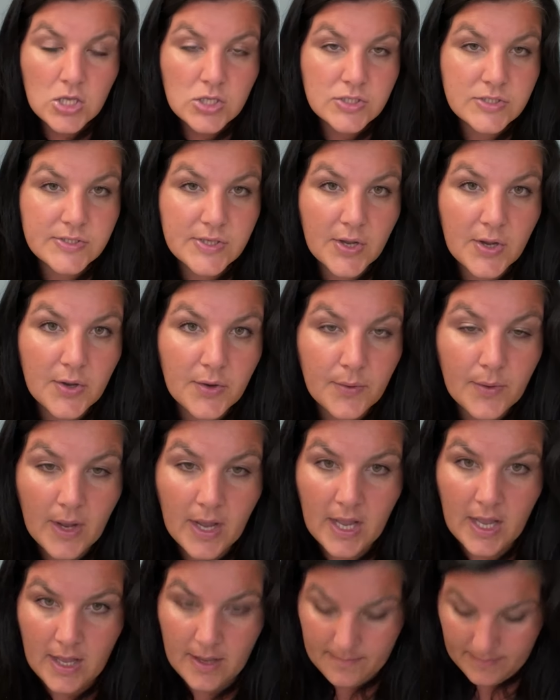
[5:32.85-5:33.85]
So
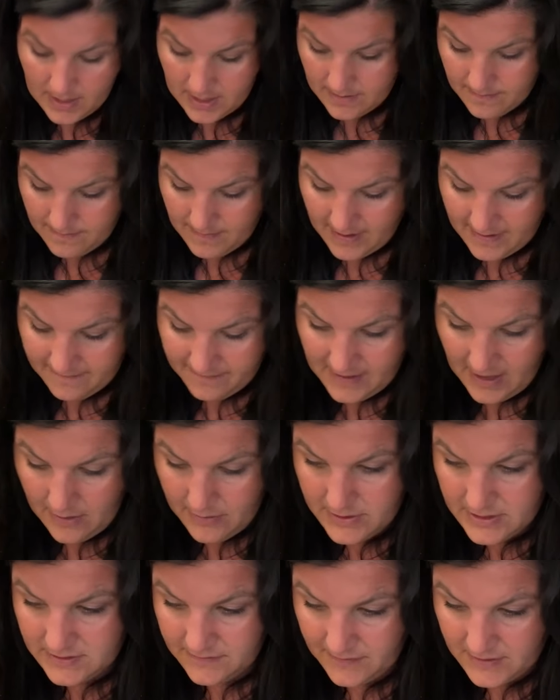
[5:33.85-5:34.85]
my
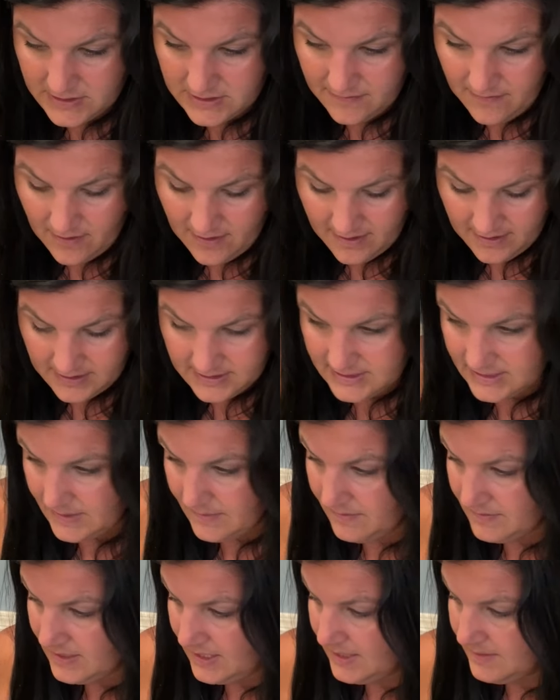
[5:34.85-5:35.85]
flowers, first of all,
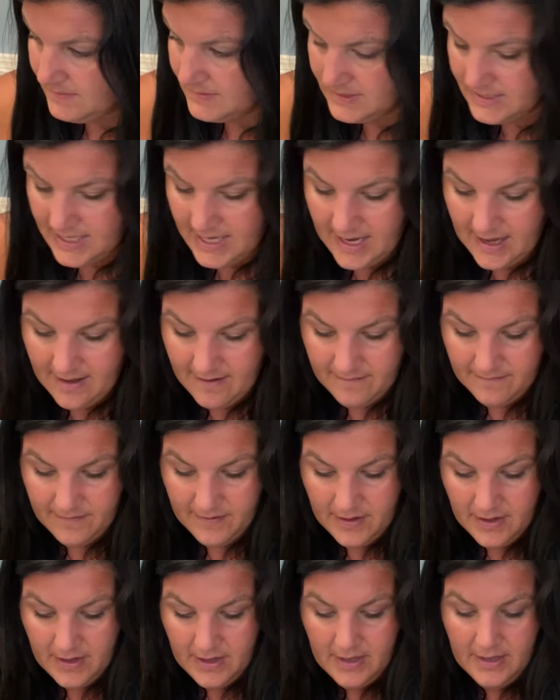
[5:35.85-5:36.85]
sometimes they
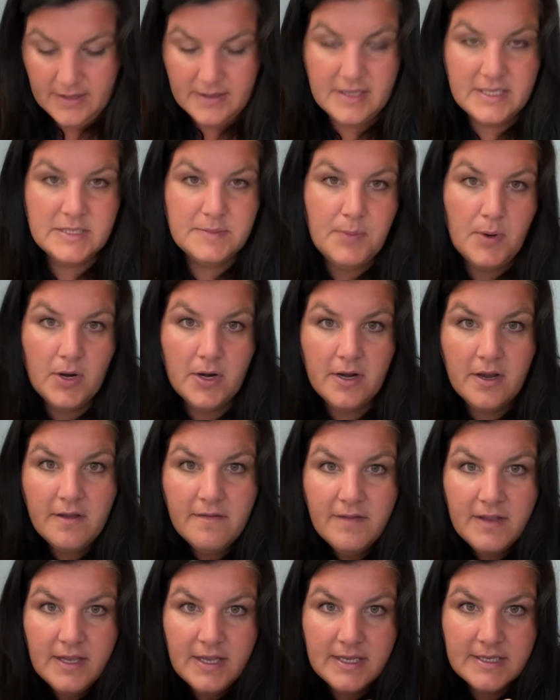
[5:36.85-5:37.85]
have this part
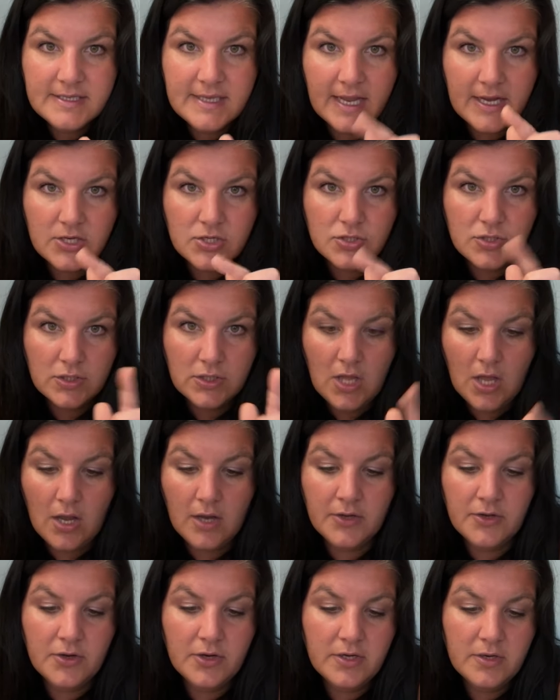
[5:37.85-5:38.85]
of it is extra
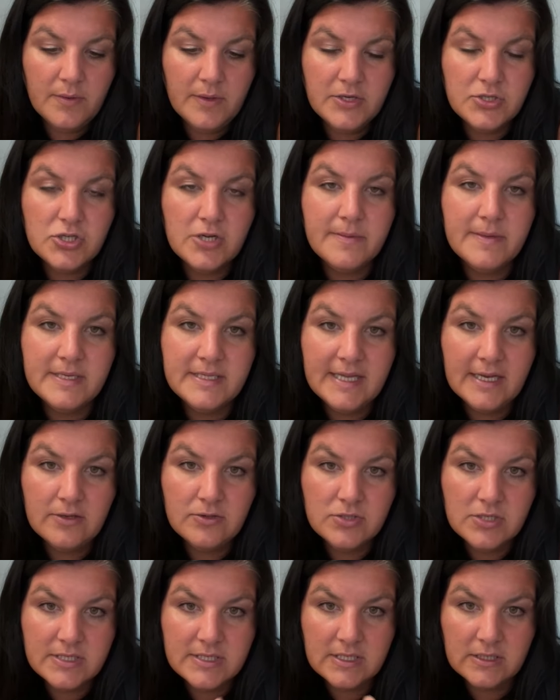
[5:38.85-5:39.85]
long. You're gonna wanna trim it
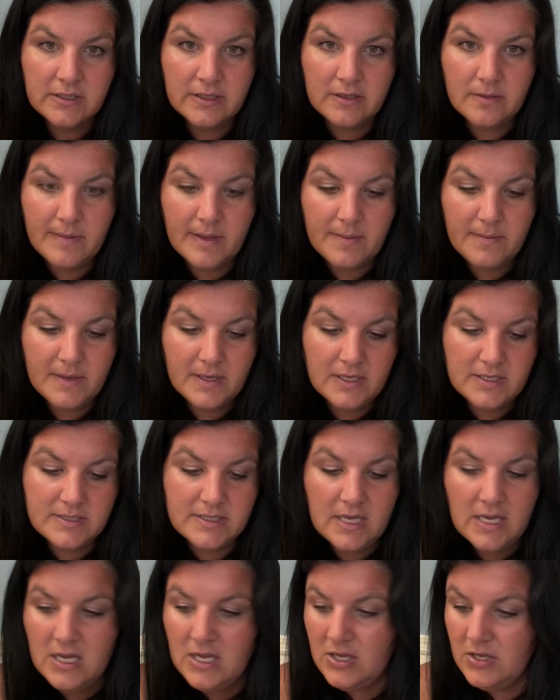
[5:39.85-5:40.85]
down just a little bit
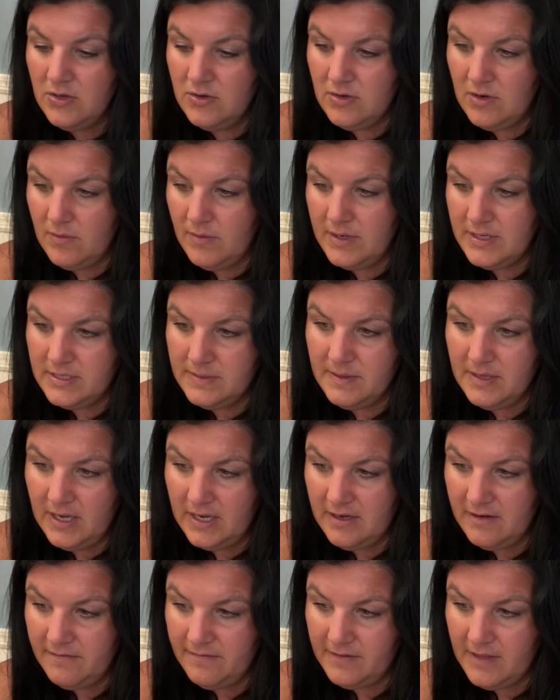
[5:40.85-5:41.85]
because you don't want it to be
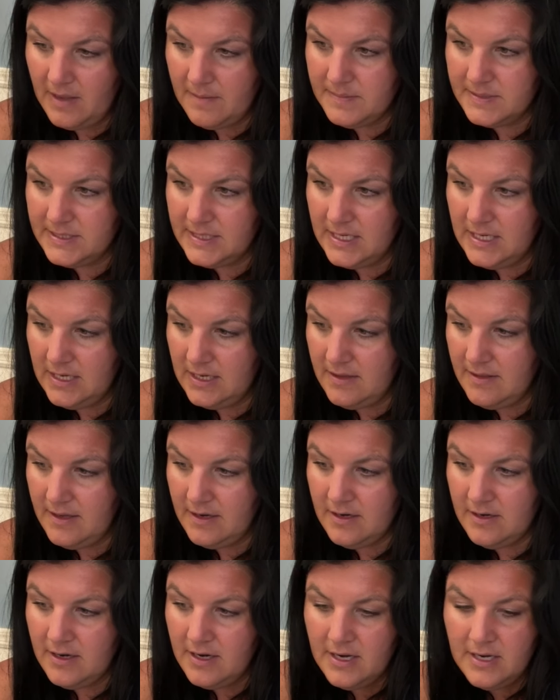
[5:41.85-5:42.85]
kind of flopsy in
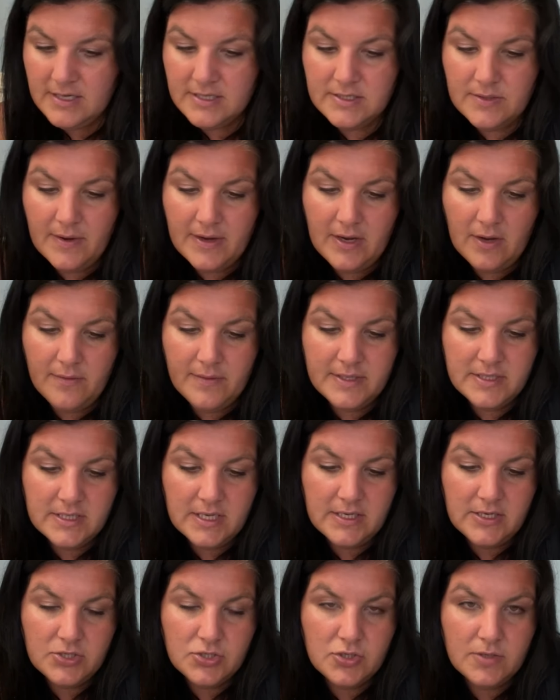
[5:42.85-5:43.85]
there. So I always
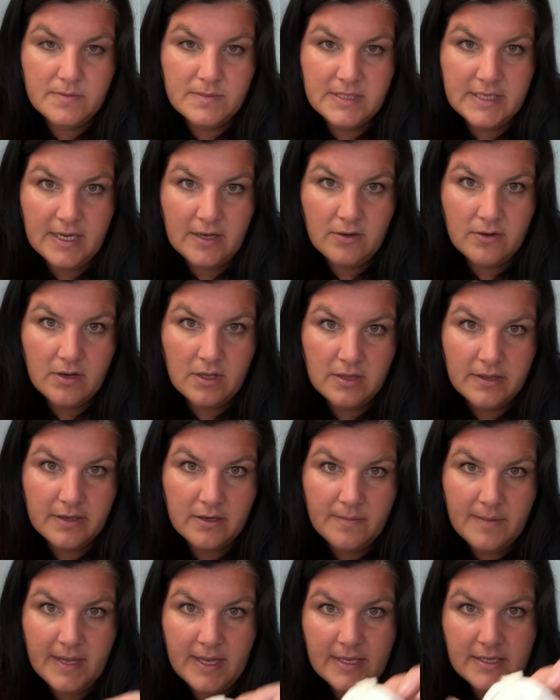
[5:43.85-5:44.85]
kind of trim down a
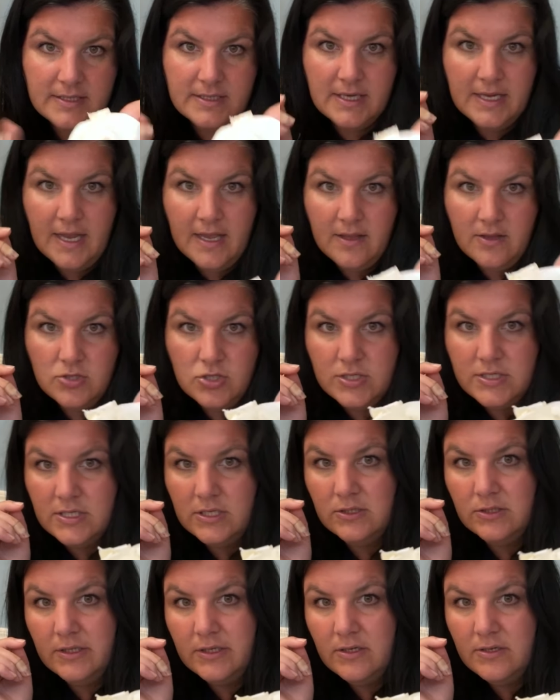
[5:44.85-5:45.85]
little bit to get just
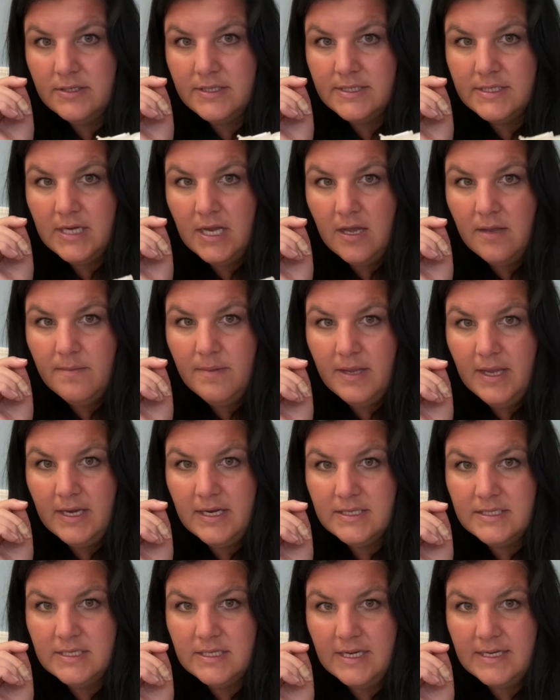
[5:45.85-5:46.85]
a little stub,
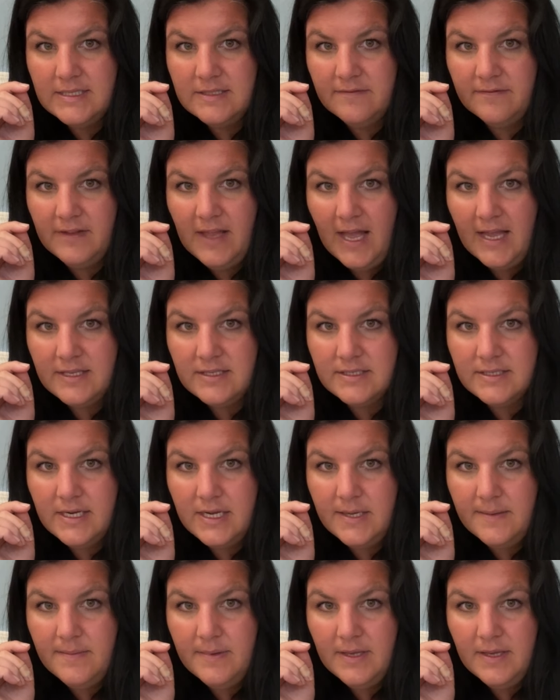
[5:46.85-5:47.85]
and it's a nice flat
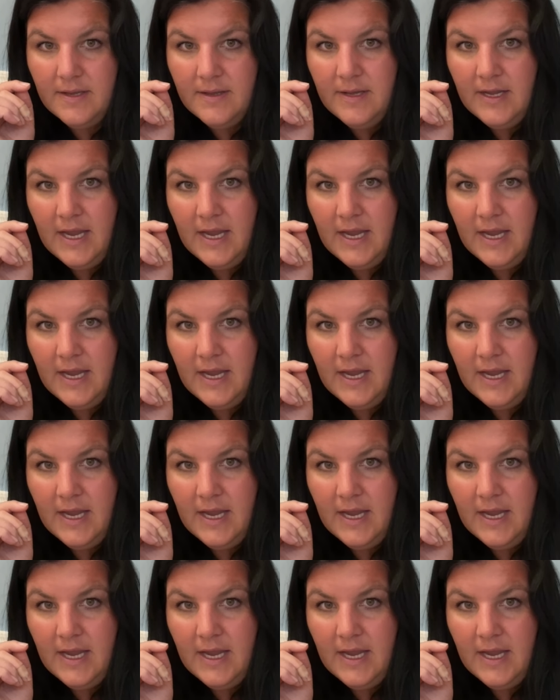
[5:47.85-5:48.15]
stub.